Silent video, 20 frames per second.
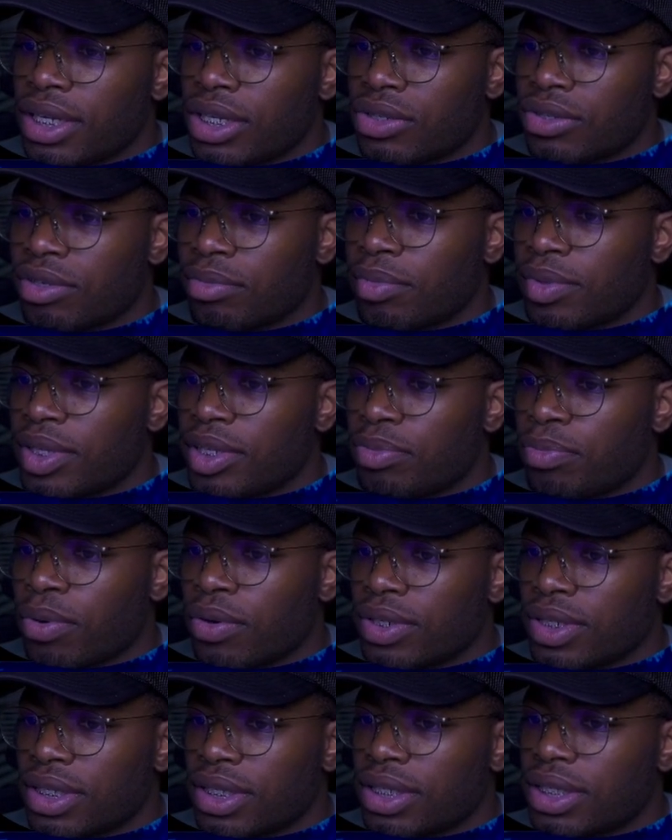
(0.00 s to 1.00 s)
Some of these
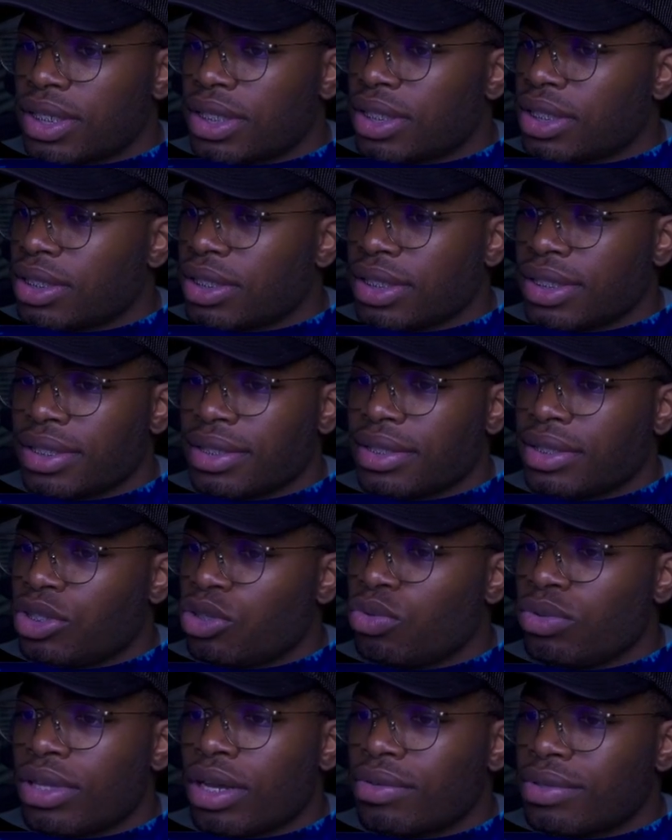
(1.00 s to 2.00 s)
projects,
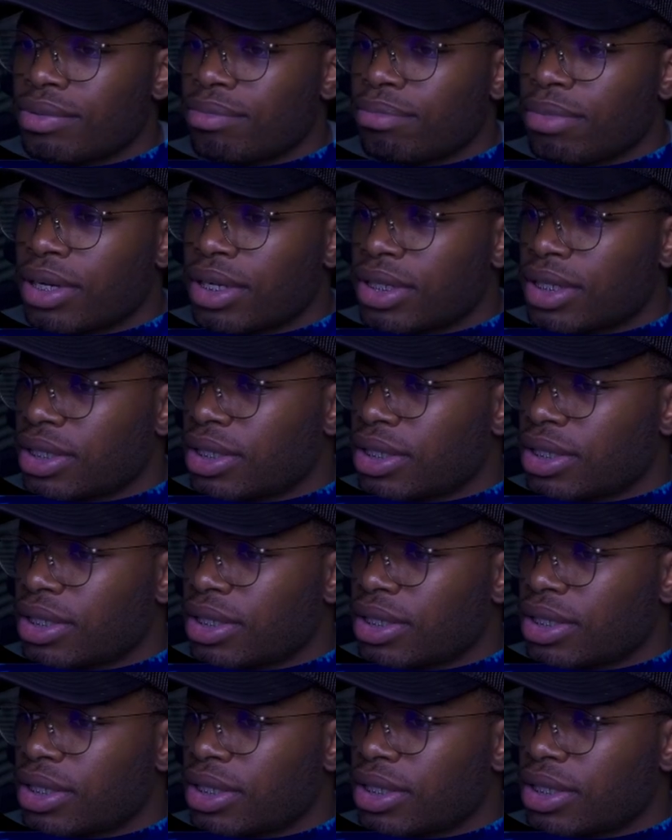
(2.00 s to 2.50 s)
two thousand bucks